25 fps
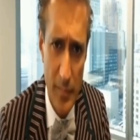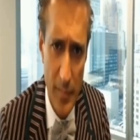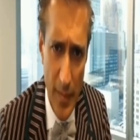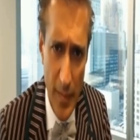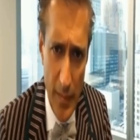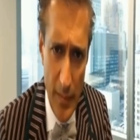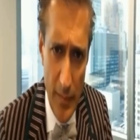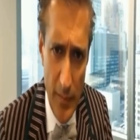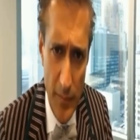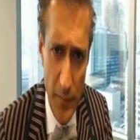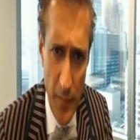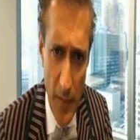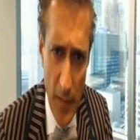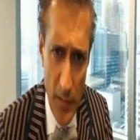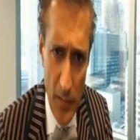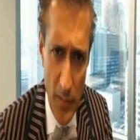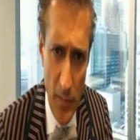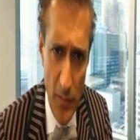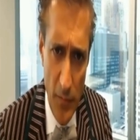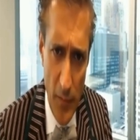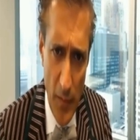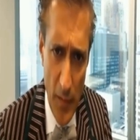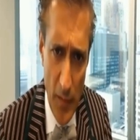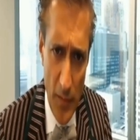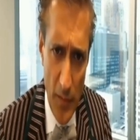And the father
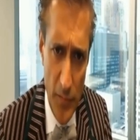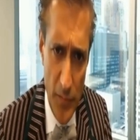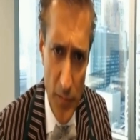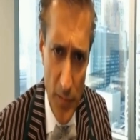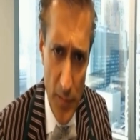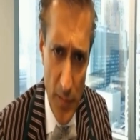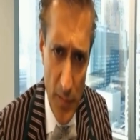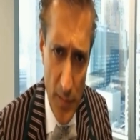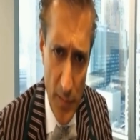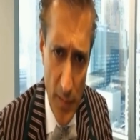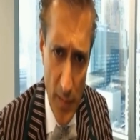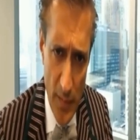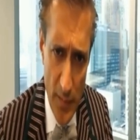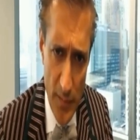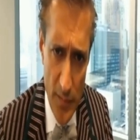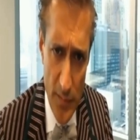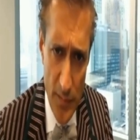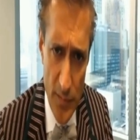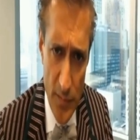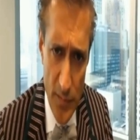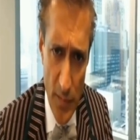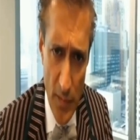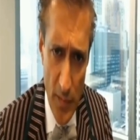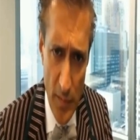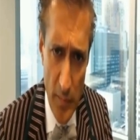of artificial
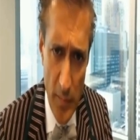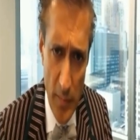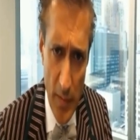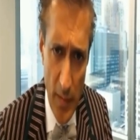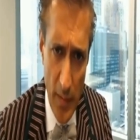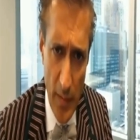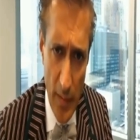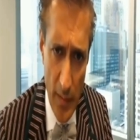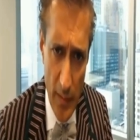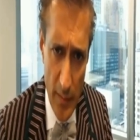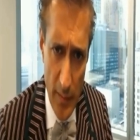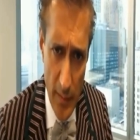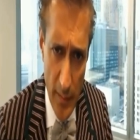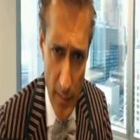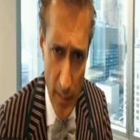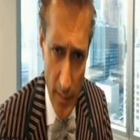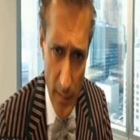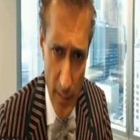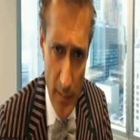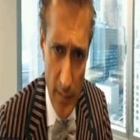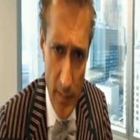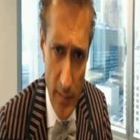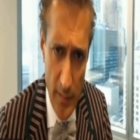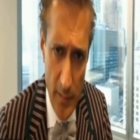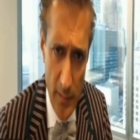intelligence, John
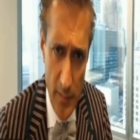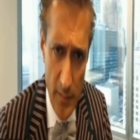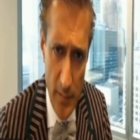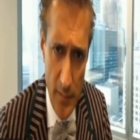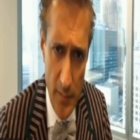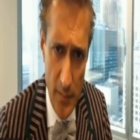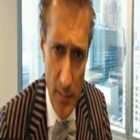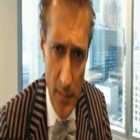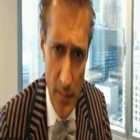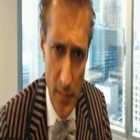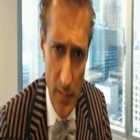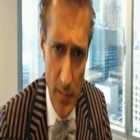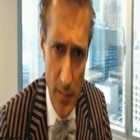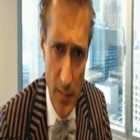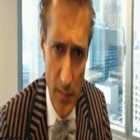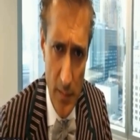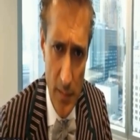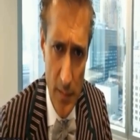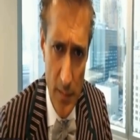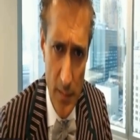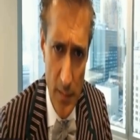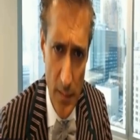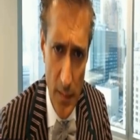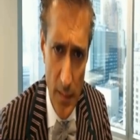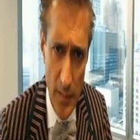McCarthy,
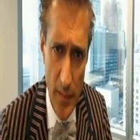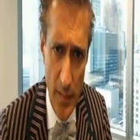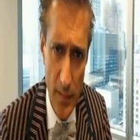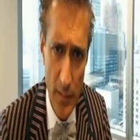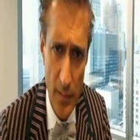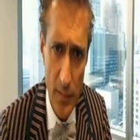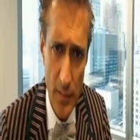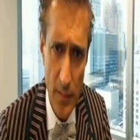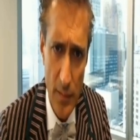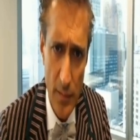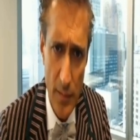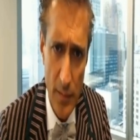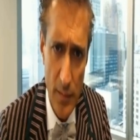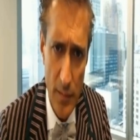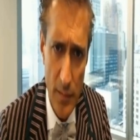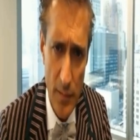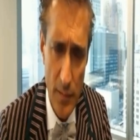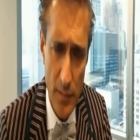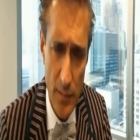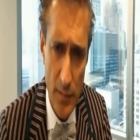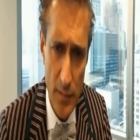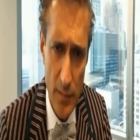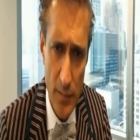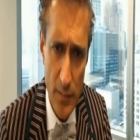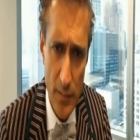said that
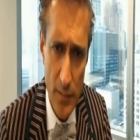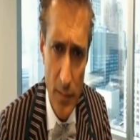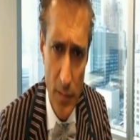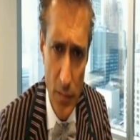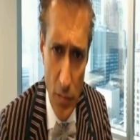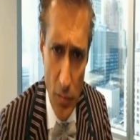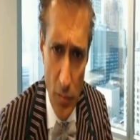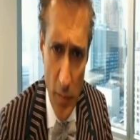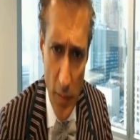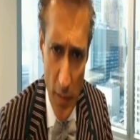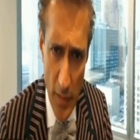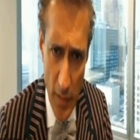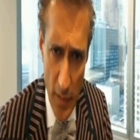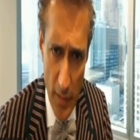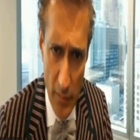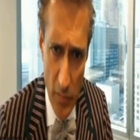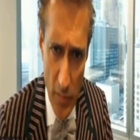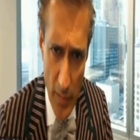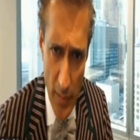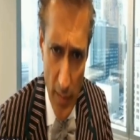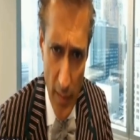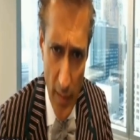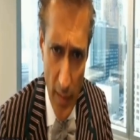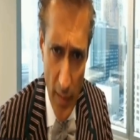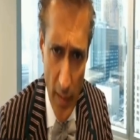
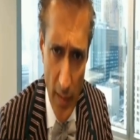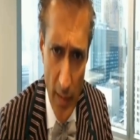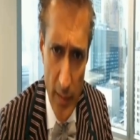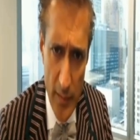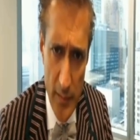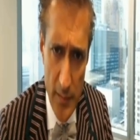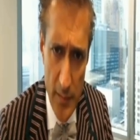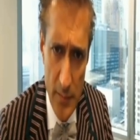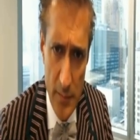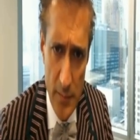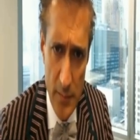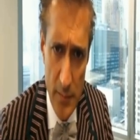human-level AI